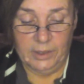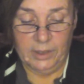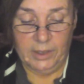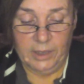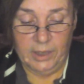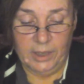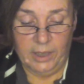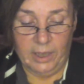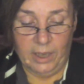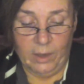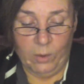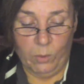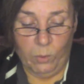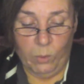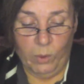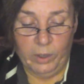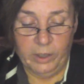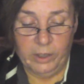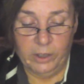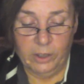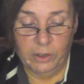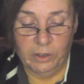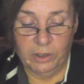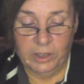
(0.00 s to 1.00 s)
What
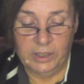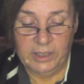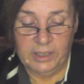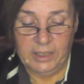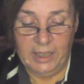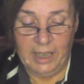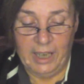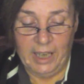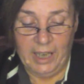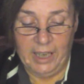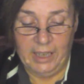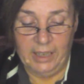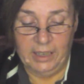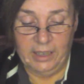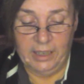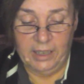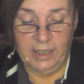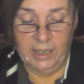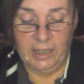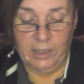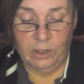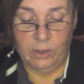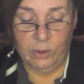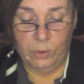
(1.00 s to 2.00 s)
is your sign,
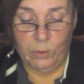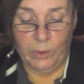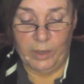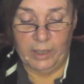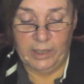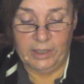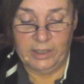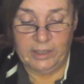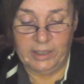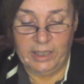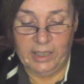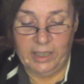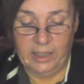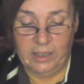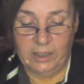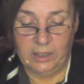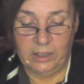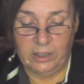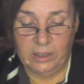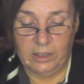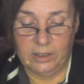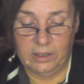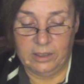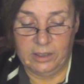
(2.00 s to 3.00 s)
and do I
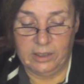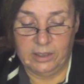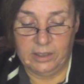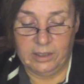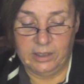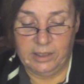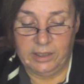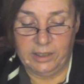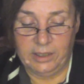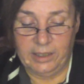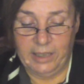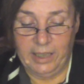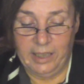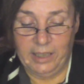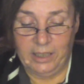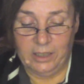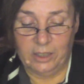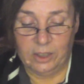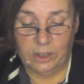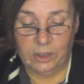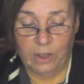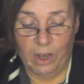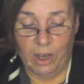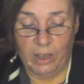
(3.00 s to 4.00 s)
take
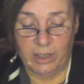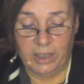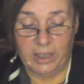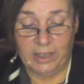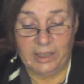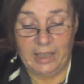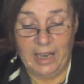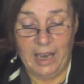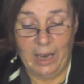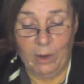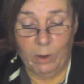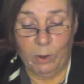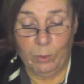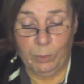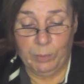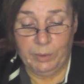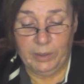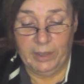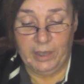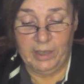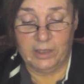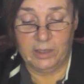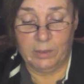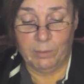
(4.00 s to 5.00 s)
stock in how it
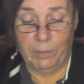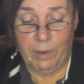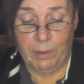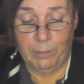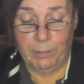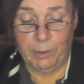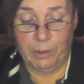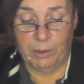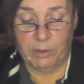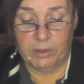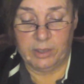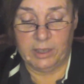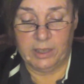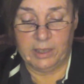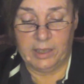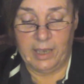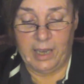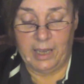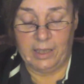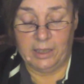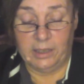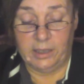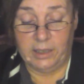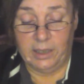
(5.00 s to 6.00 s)
plays in my
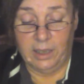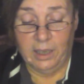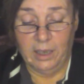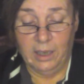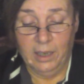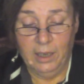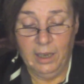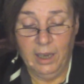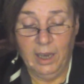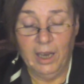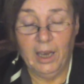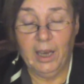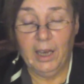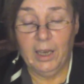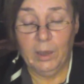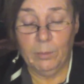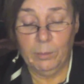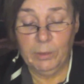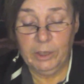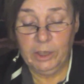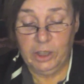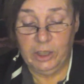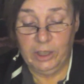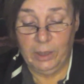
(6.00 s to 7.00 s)
personality? I'm
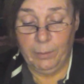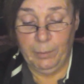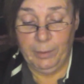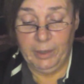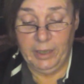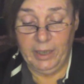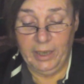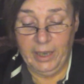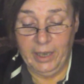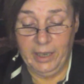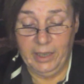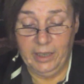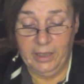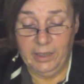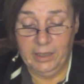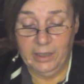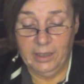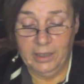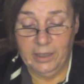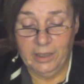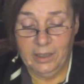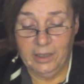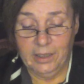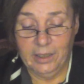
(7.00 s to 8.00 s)
a Gemini,
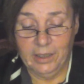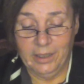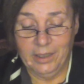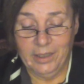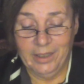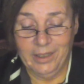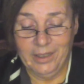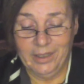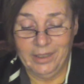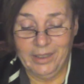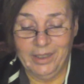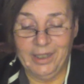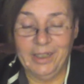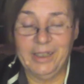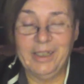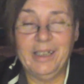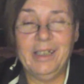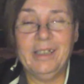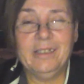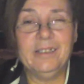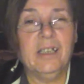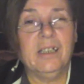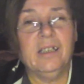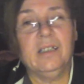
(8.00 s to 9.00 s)
and I
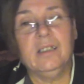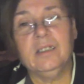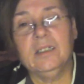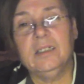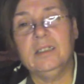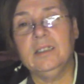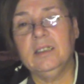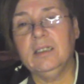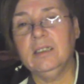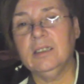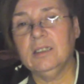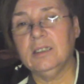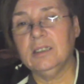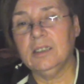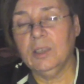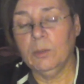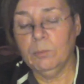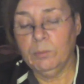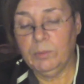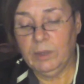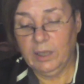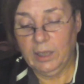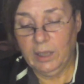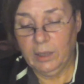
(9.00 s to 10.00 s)
guess I can see it
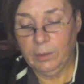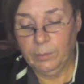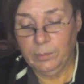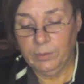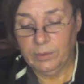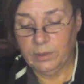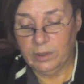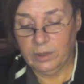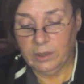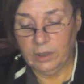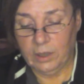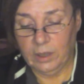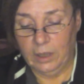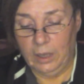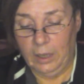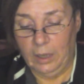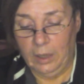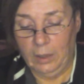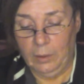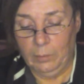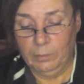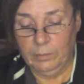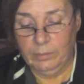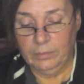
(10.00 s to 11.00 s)
sometimes,
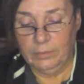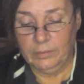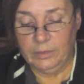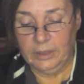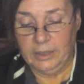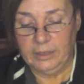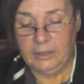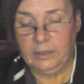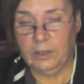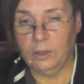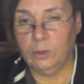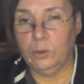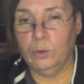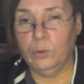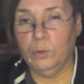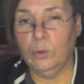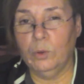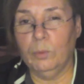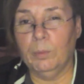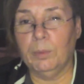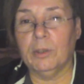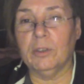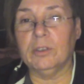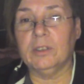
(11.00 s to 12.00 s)
like the dual
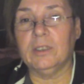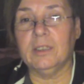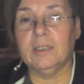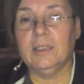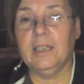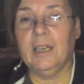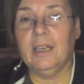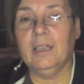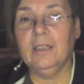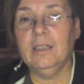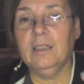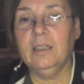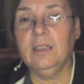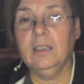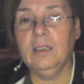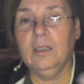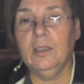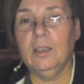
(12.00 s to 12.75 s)
personality,